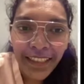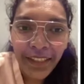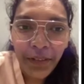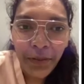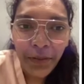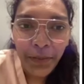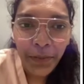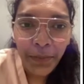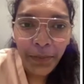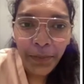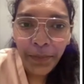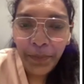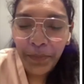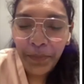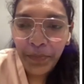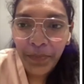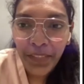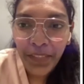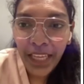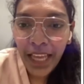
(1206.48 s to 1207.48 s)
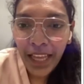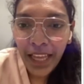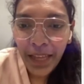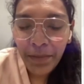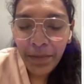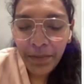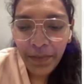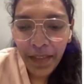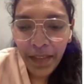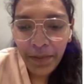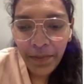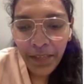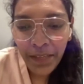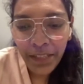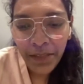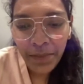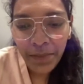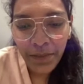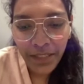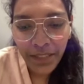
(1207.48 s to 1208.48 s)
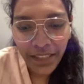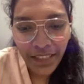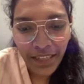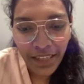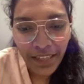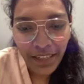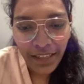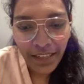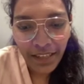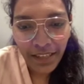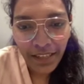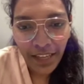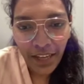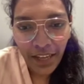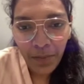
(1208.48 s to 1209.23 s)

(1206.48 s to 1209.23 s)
So yeah, I'm here to present